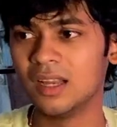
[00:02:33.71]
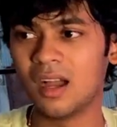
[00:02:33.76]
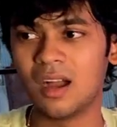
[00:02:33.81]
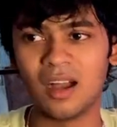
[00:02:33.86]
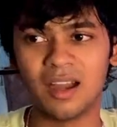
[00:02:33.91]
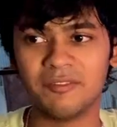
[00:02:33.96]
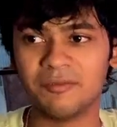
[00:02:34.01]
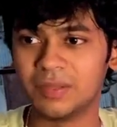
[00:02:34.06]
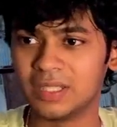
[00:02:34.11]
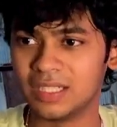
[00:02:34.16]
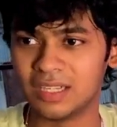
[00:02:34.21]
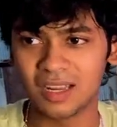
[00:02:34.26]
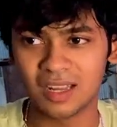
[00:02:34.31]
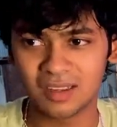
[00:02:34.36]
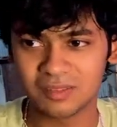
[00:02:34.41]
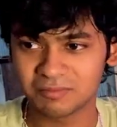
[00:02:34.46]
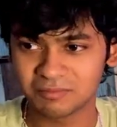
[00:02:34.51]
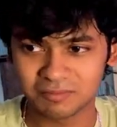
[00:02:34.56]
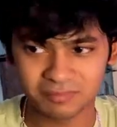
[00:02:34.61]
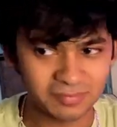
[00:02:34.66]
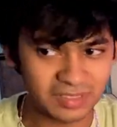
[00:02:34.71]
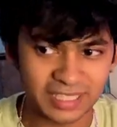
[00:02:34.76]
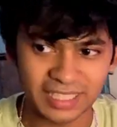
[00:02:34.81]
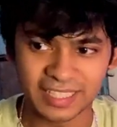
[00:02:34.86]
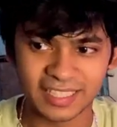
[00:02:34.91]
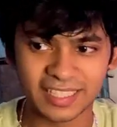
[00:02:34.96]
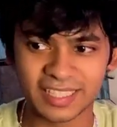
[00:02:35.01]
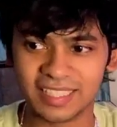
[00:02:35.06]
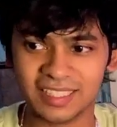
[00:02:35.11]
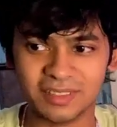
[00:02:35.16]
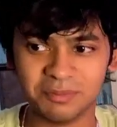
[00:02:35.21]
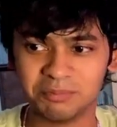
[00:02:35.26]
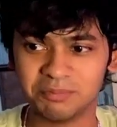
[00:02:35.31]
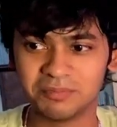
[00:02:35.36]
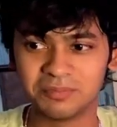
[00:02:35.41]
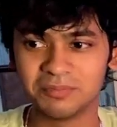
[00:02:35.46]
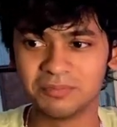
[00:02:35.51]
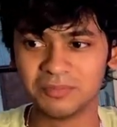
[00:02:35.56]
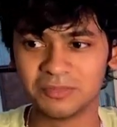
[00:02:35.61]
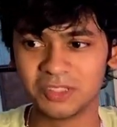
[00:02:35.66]
I've been eating
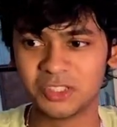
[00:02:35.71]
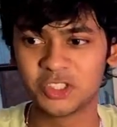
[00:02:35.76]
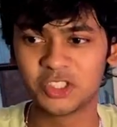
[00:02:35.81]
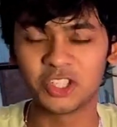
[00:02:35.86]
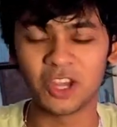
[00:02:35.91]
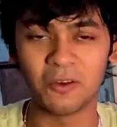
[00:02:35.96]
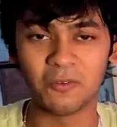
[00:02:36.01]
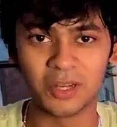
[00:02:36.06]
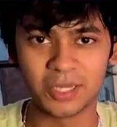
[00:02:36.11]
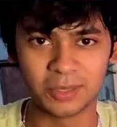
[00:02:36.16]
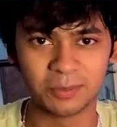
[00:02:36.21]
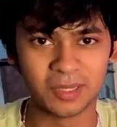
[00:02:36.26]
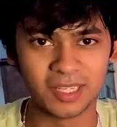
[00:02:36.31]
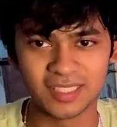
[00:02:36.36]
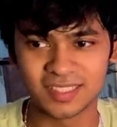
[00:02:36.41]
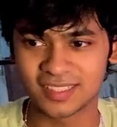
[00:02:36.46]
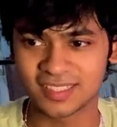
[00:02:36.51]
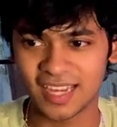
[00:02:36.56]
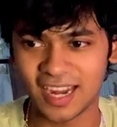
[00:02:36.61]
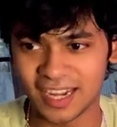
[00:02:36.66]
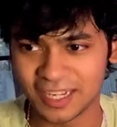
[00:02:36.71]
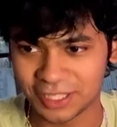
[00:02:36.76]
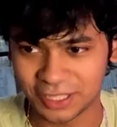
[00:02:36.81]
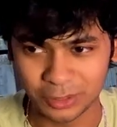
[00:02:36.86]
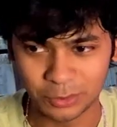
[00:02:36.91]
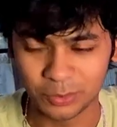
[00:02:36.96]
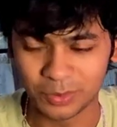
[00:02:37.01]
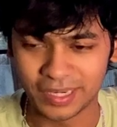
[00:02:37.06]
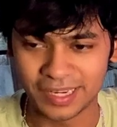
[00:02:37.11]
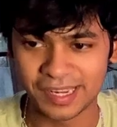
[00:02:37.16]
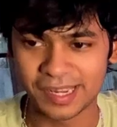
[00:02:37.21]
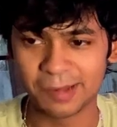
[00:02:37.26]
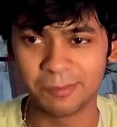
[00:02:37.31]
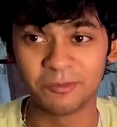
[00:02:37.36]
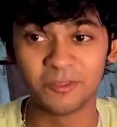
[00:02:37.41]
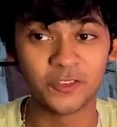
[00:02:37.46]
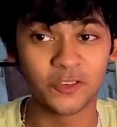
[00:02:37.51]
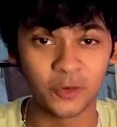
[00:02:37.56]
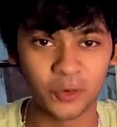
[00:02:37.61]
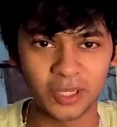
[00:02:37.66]
shawarmas at 2
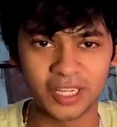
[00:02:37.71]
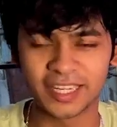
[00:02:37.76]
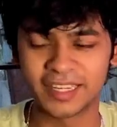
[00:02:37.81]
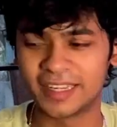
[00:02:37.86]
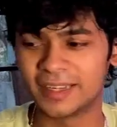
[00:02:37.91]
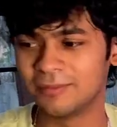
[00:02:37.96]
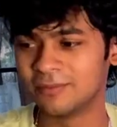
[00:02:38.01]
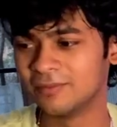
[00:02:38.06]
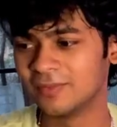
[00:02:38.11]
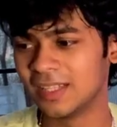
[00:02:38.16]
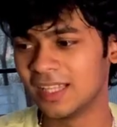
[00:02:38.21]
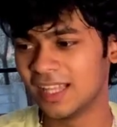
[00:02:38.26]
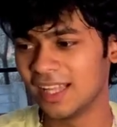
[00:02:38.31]
a.m., 4 a.m.